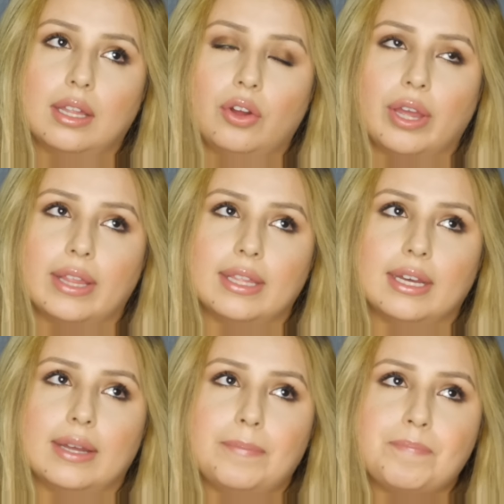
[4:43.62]
okay, the
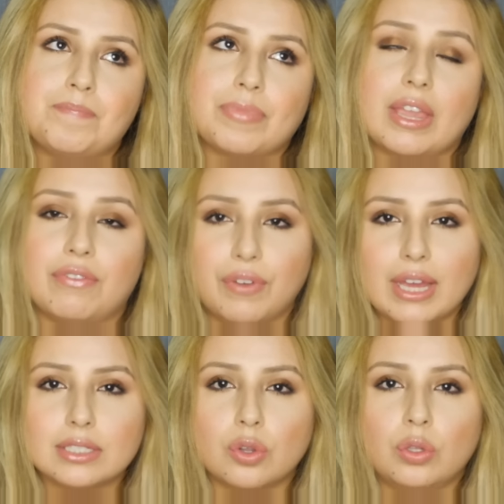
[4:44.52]

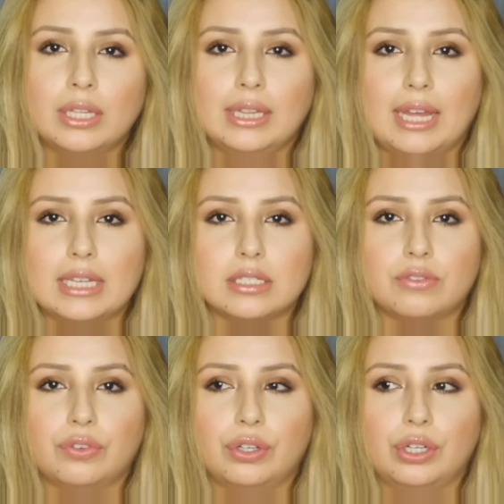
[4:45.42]
effects only last
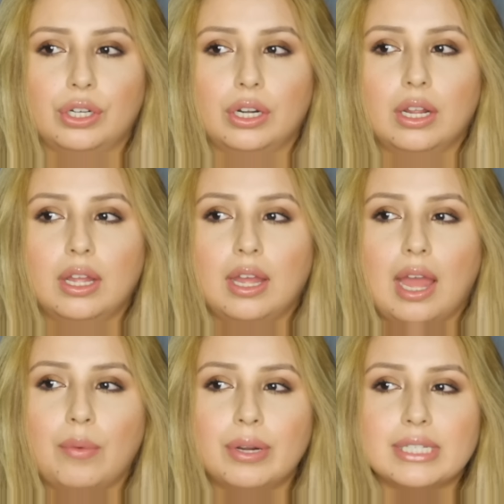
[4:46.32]
for,
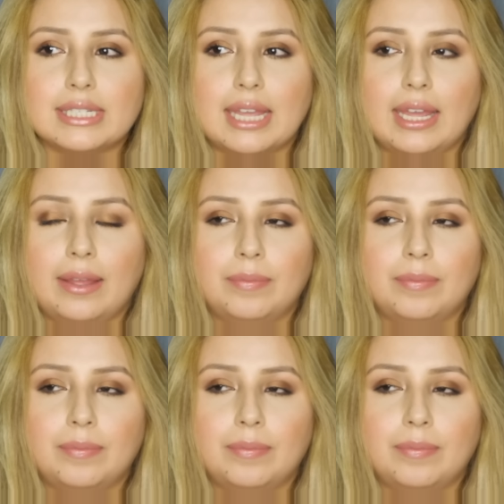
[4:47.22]
I want to say,